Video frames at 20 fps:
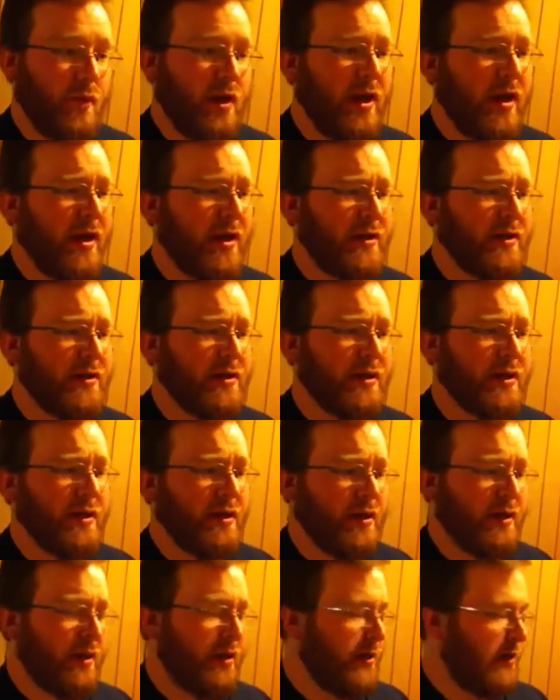And
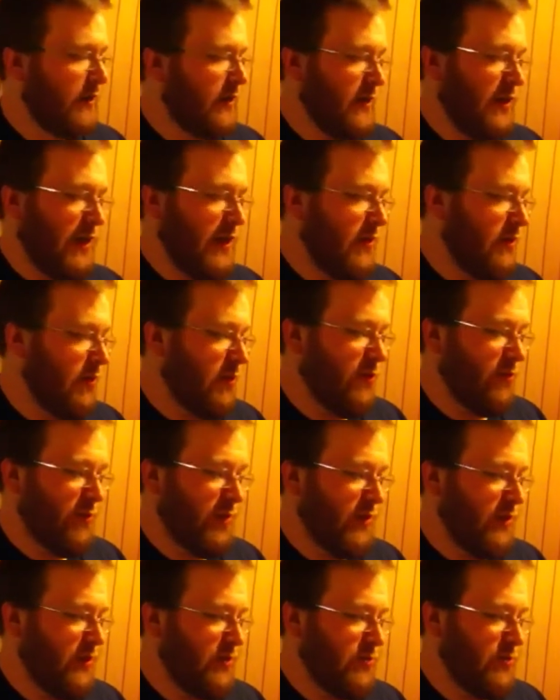it would have
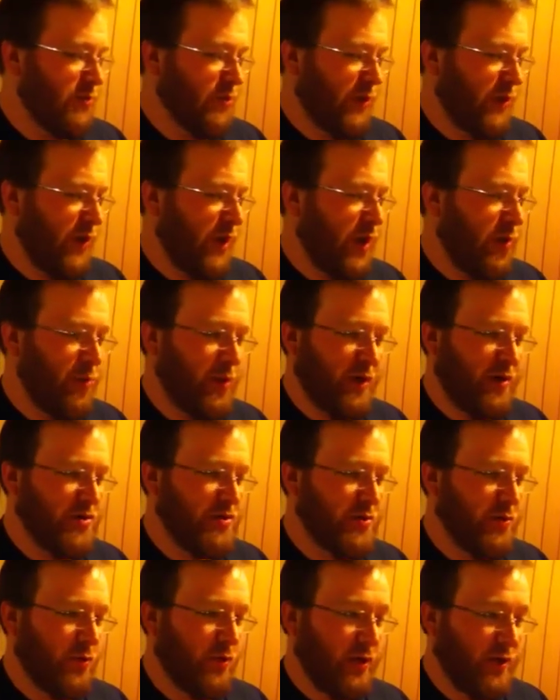been this really epic
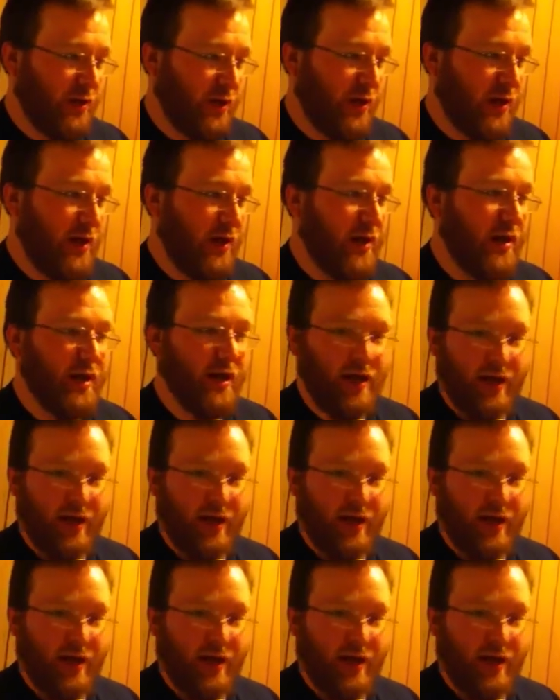storyline